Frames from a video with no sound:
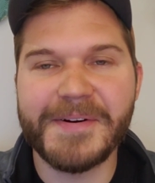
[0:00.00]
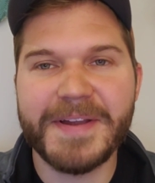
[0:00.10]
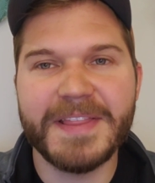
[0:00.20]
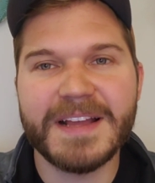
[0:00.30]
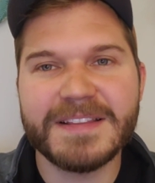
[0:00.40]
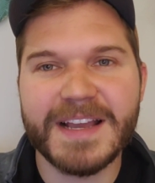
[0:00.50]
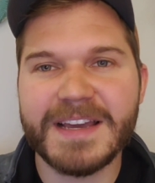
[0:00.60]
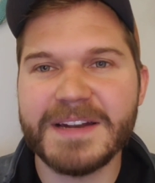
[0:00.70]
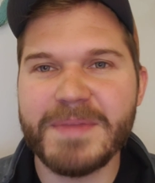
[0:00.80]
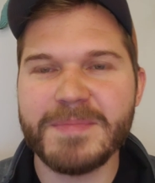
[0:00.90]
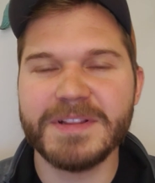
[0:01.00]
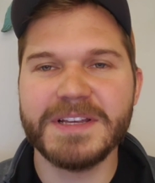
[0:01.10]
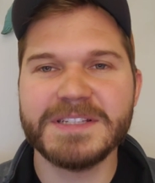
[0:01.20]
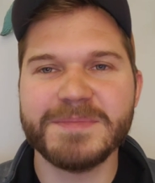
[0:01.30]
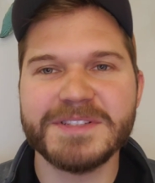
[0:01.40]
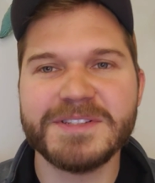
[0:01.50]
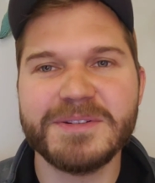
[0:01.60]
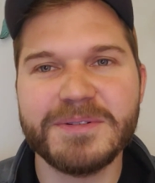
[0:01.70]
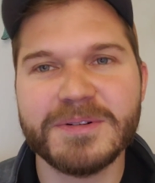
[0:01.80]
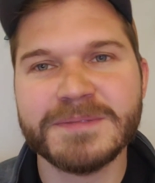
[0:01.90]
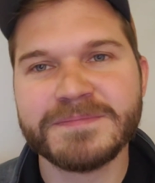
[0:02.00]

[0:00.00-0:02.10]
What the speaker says: Okay, that kind of maybe leads me to